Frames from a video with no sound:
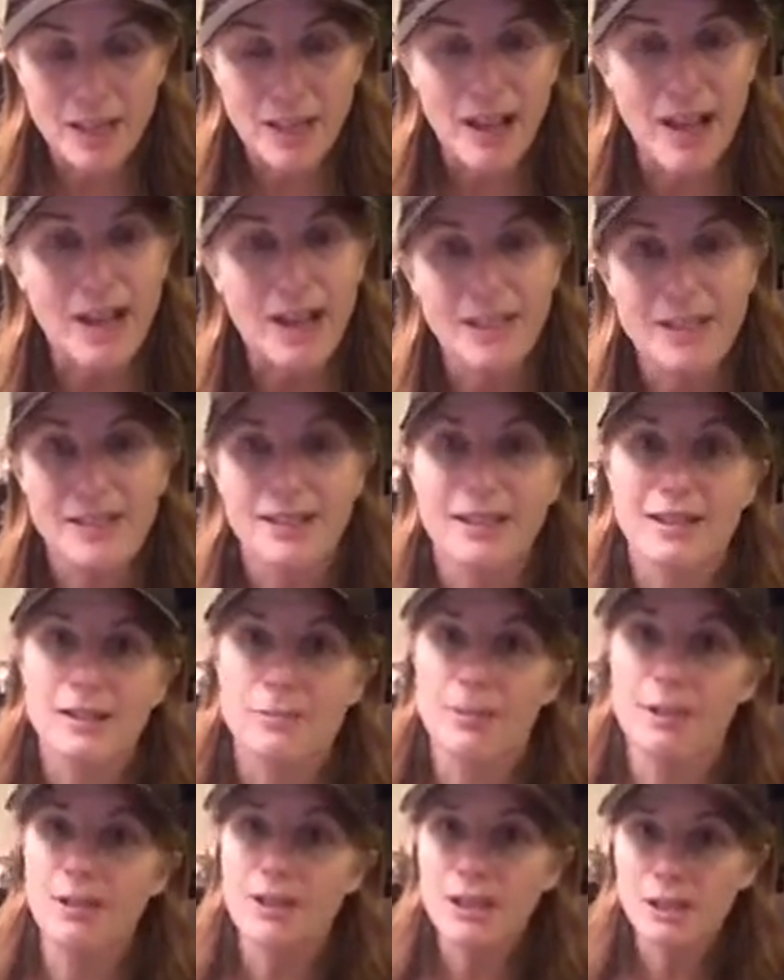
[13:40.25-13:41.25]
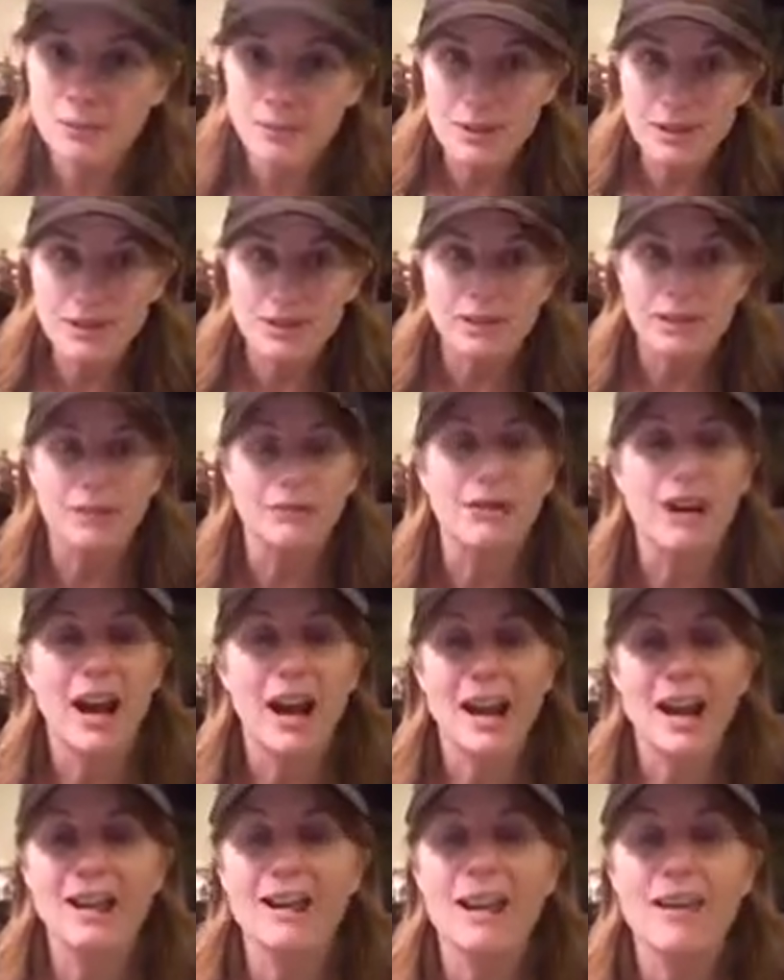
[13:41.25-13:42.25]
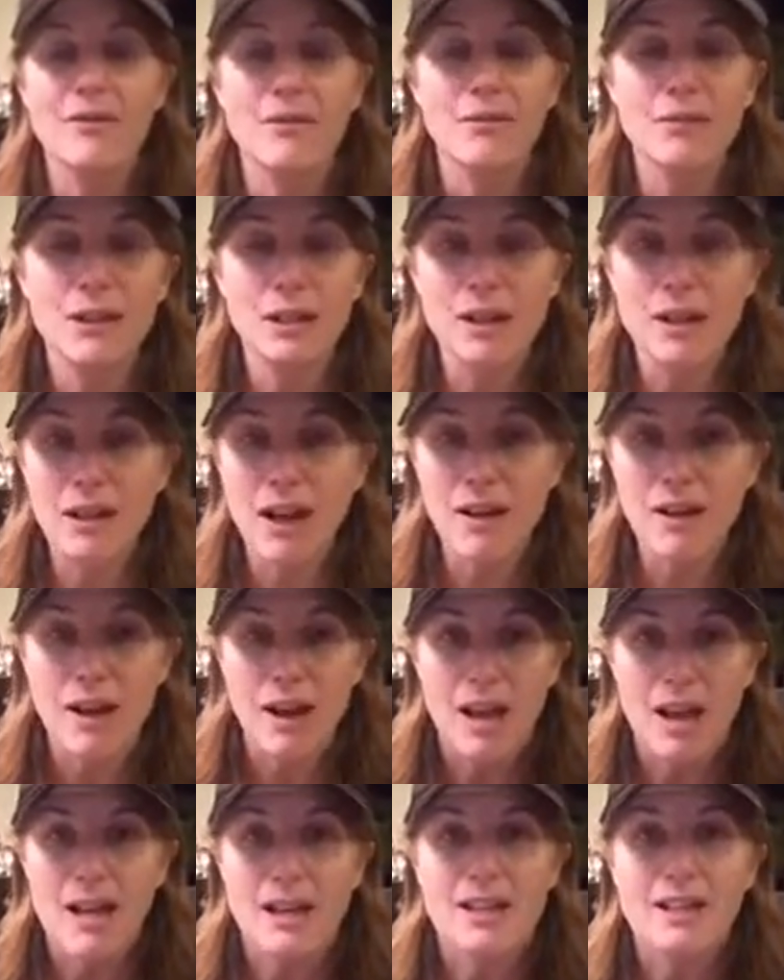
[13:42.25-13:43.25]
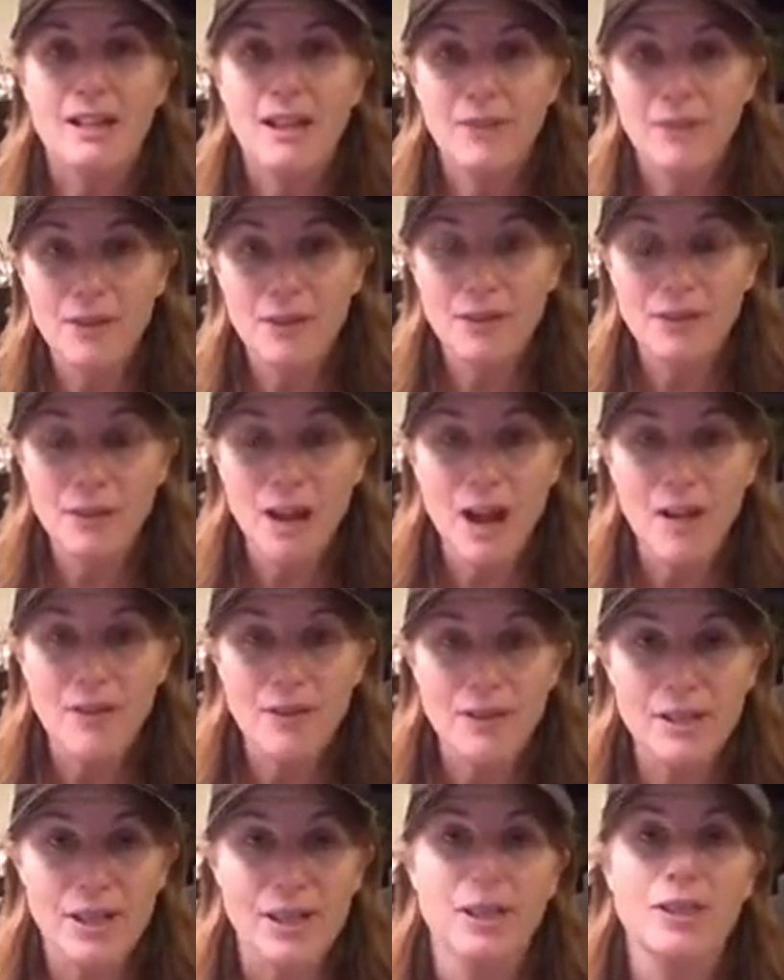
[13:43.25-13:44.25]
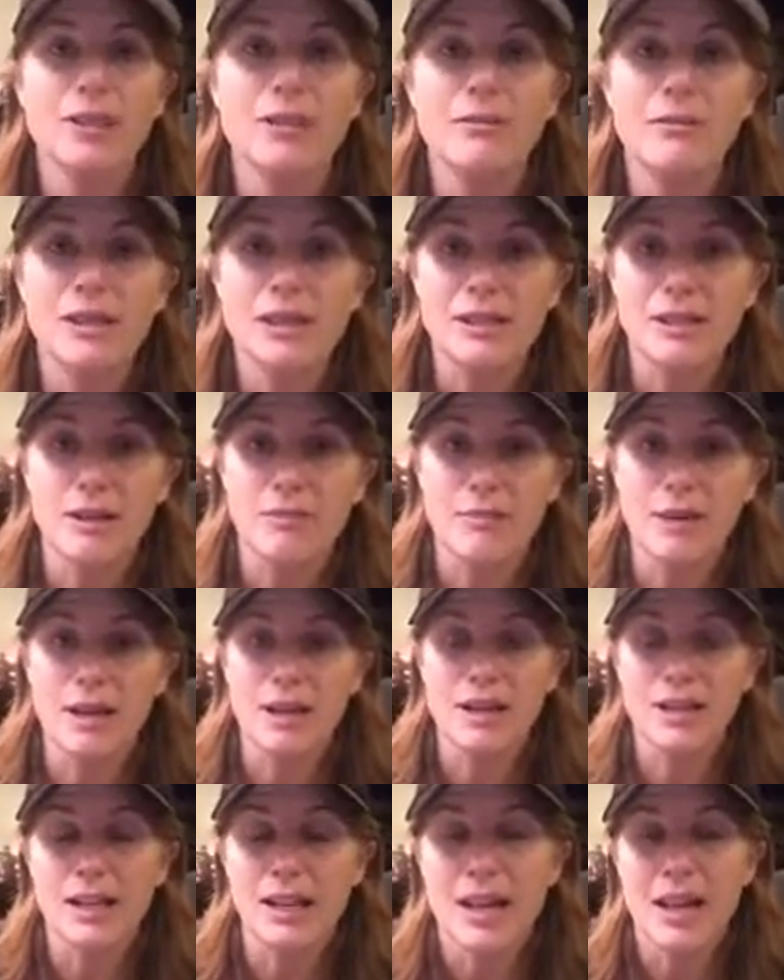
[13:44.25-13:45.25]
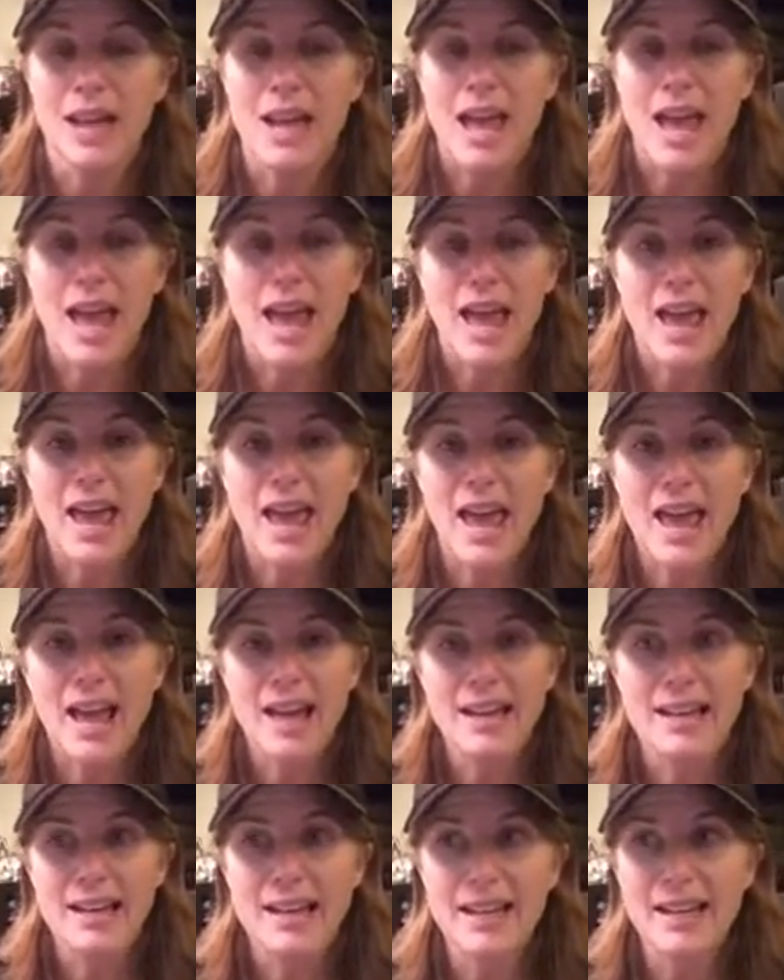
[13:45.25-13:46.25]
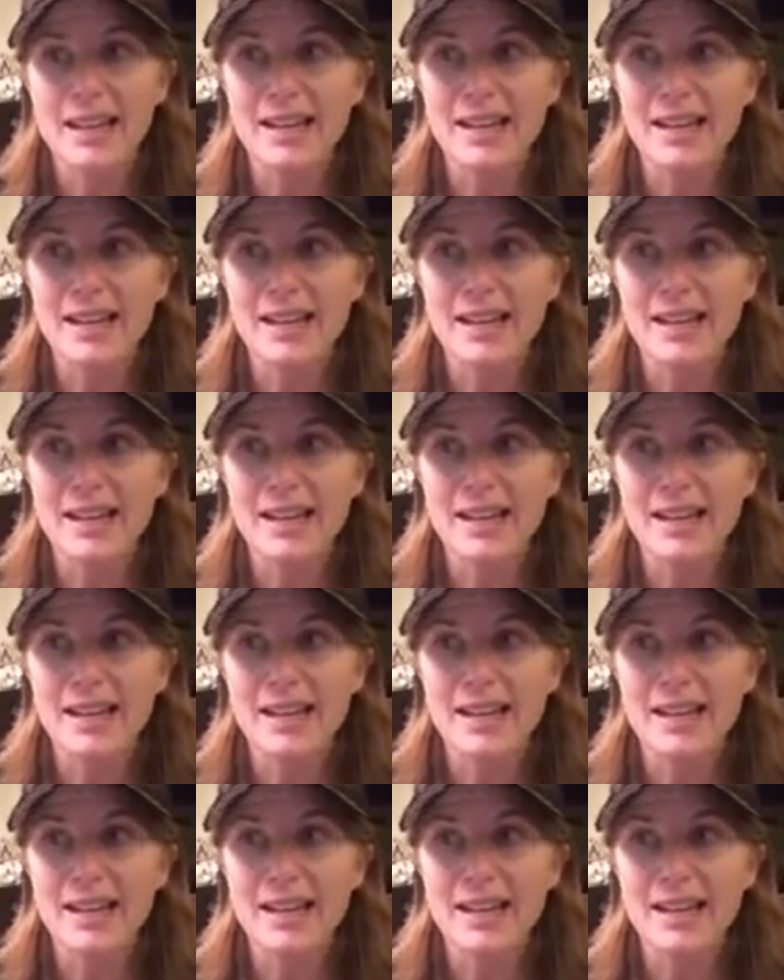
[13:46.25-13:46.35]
I had this experience recently where I had to have a really difficult conversation with somebody, and